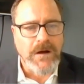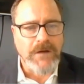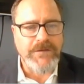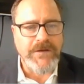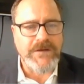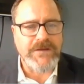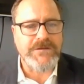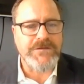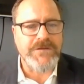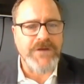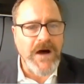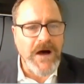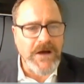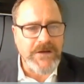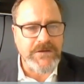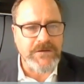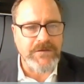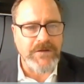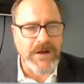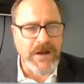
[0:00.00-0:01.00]
of this
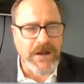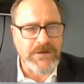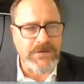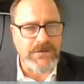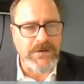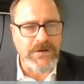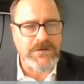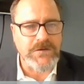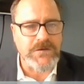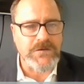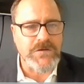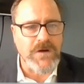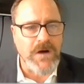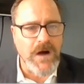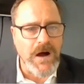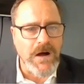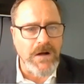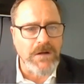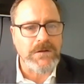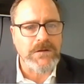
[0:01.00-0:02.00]
part of an extradition
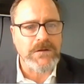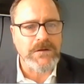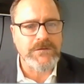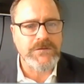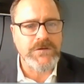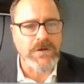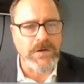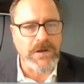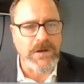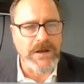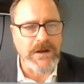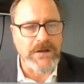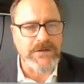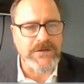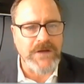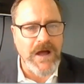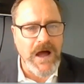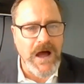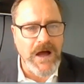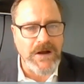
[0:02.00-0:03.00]
trial of Julian
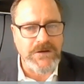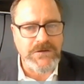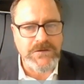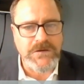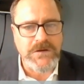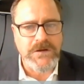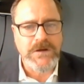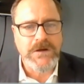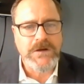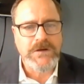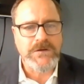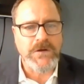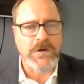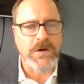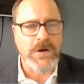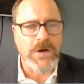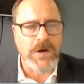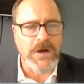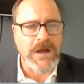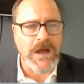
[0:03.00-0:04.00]
Assange
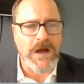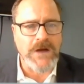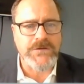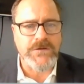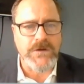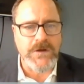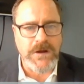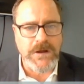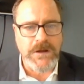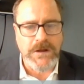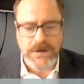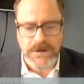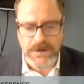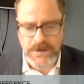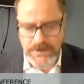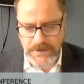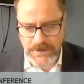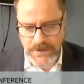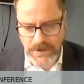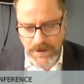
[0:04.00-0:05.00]
to her country,
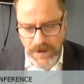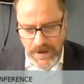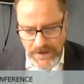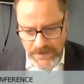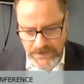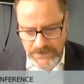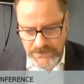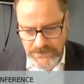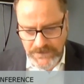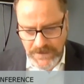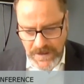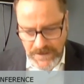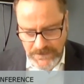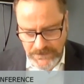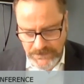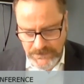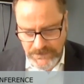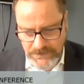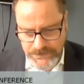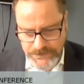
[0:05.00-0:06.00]
the United
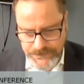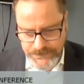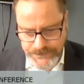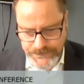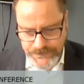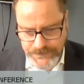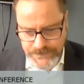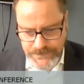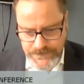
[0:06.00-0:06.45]
States?